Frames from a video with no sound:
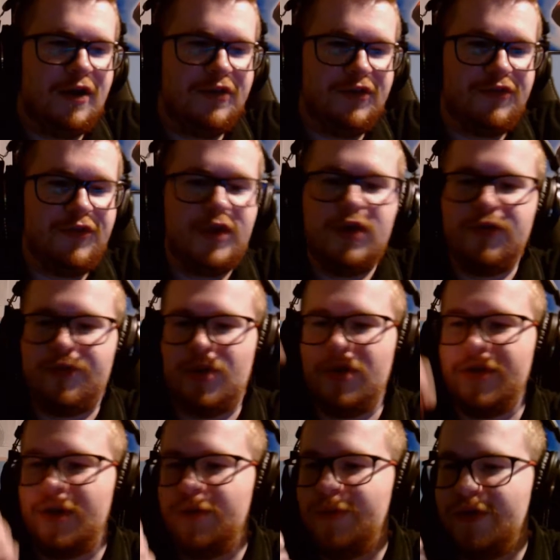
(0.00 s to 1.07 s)
This video is
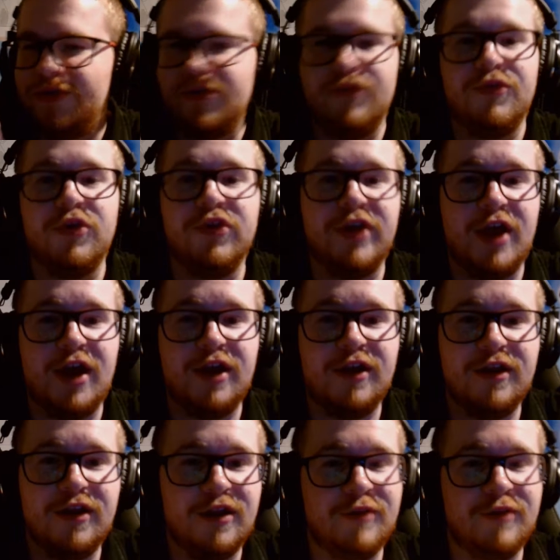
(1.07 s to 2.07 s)
probably going to be severely edited,